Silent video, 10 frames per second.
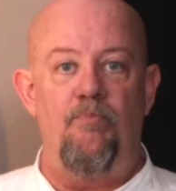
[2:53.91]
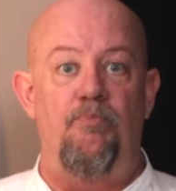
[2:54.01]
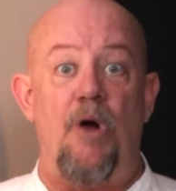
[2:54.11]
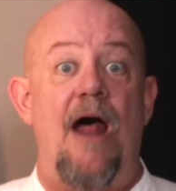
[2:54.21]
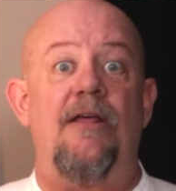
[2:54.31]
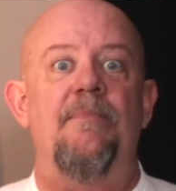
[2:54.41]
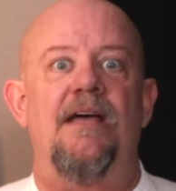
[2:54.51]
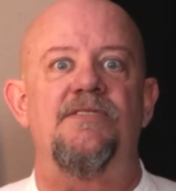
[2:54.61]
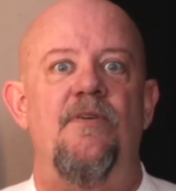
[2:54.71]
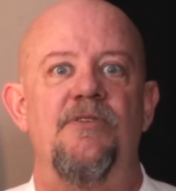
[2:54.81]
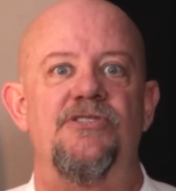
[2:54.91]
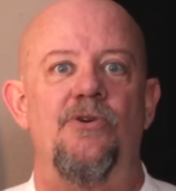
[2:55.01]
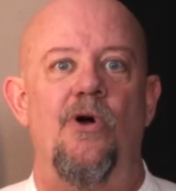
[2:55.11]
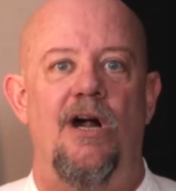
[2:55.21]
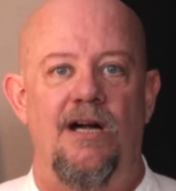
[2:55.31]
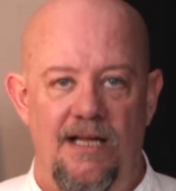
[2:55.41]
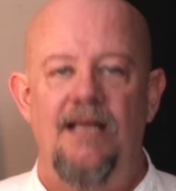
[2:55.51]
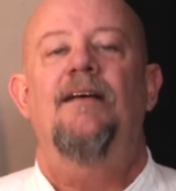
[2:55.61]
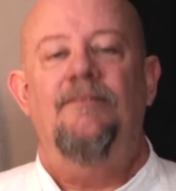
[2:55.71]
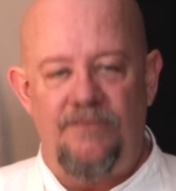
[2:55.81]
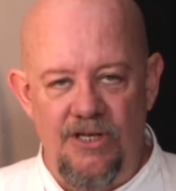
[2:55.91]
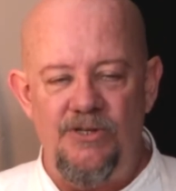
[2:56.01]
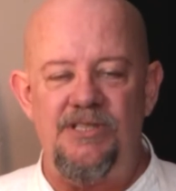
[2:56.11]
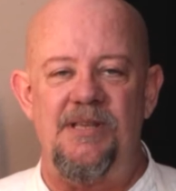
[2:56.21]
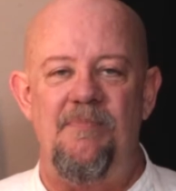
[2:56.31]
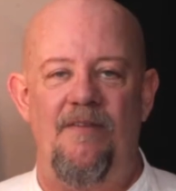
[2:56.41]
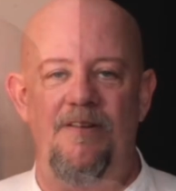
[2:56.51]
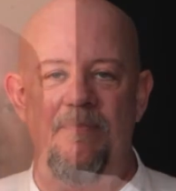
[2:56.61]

brownie mix from the store uses the Muffin